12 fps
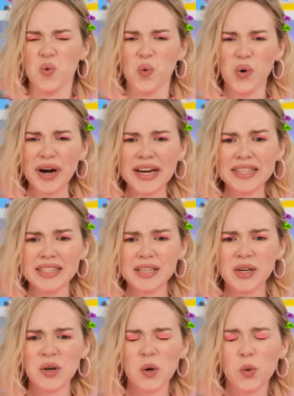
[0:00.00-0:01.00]
What?
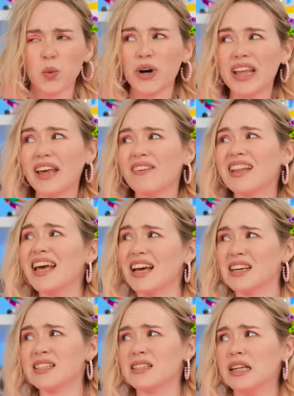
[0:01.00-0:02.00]
What even
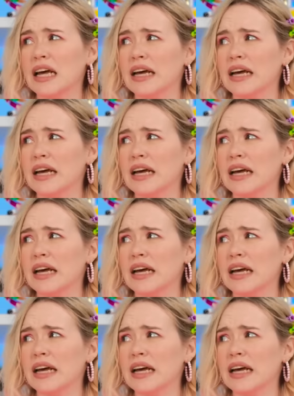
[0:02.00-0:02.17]
is